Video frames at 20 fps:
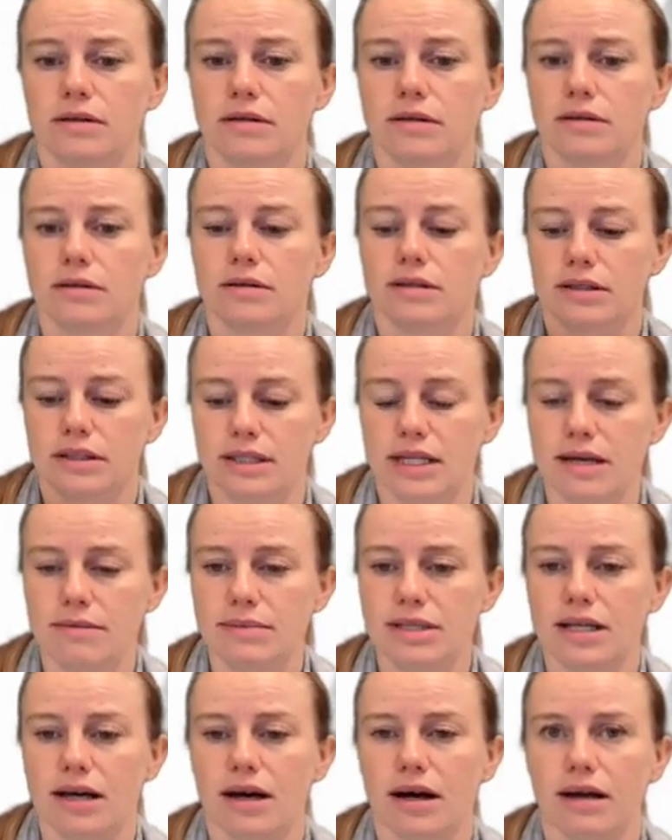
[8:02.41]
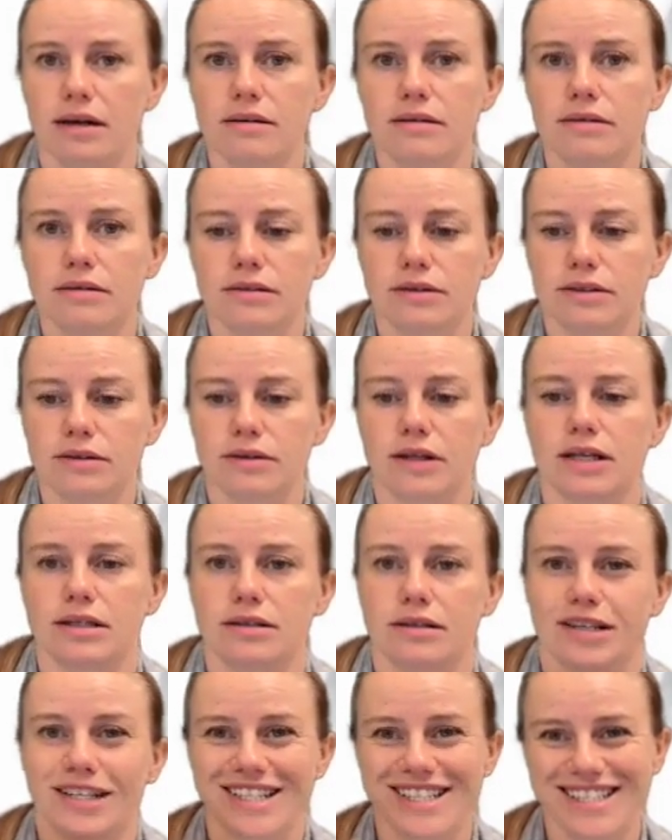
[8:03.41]
Same side, so that's our
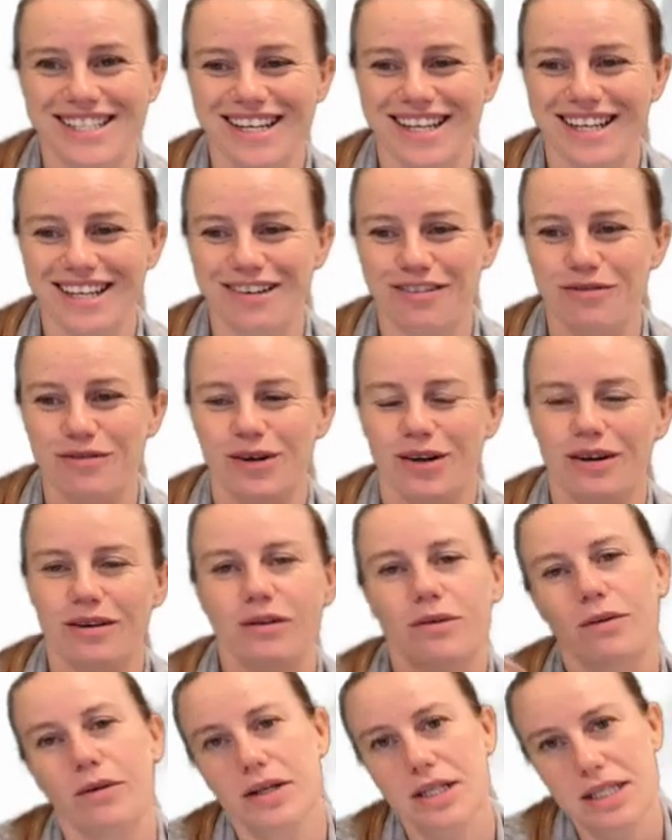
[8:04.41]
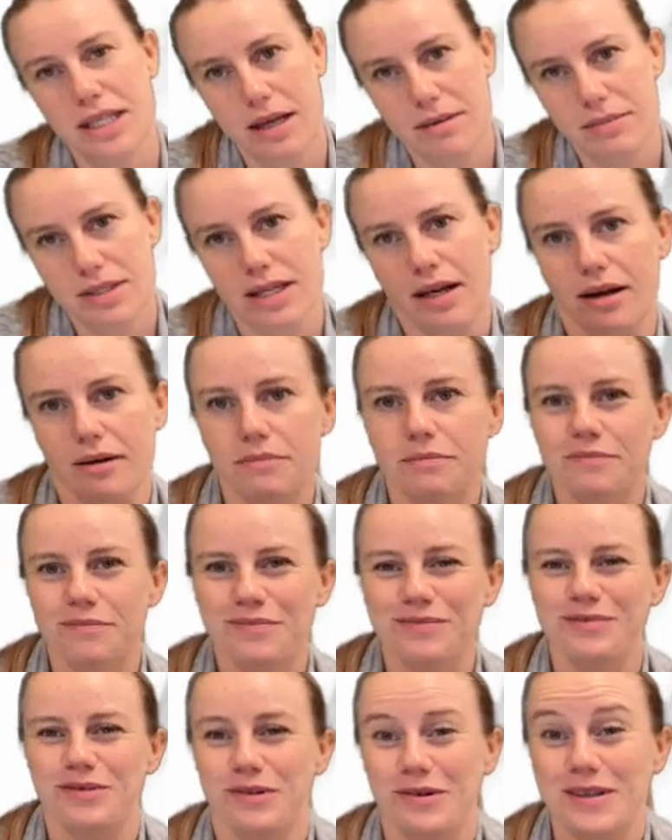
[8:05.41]
consecutive word, or same side. You
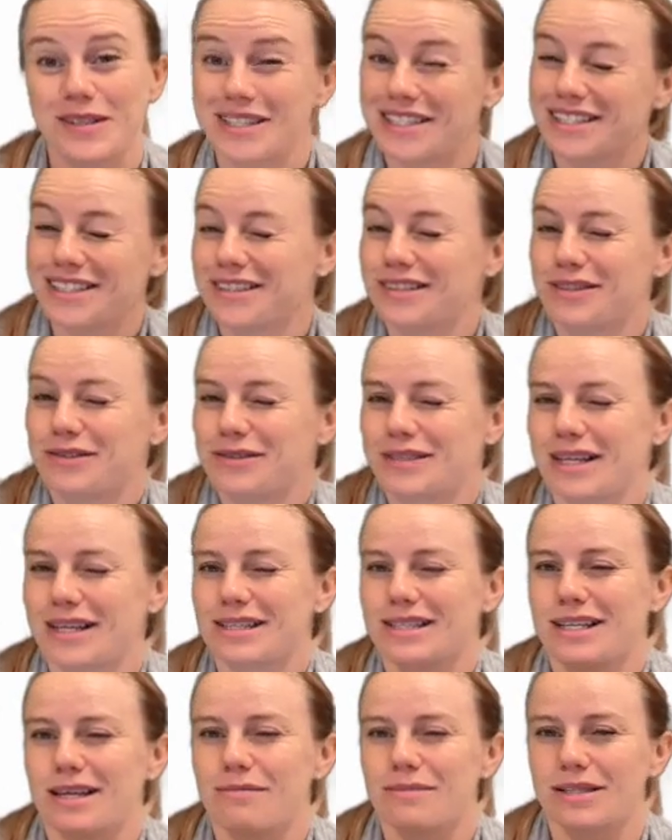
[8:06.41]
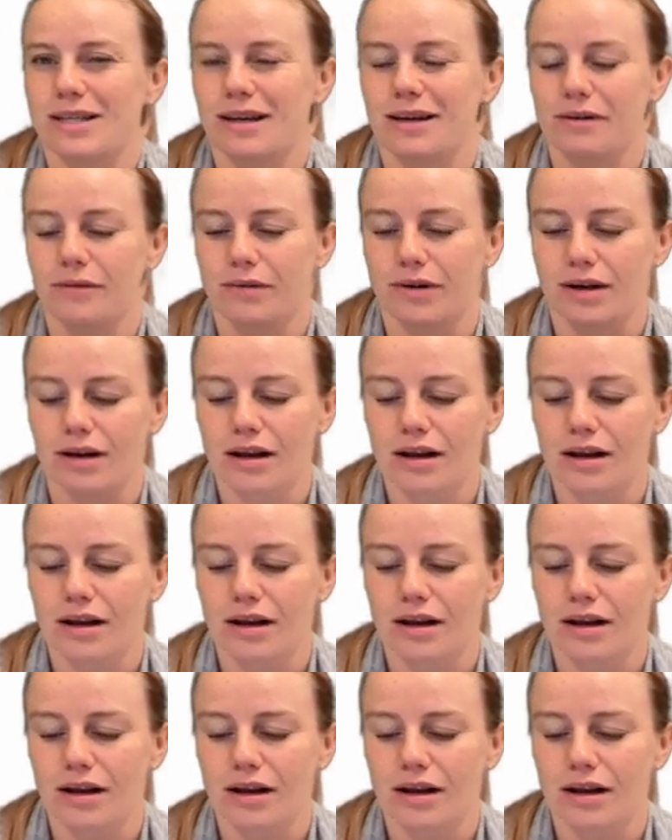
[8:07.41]
can still use that same side word.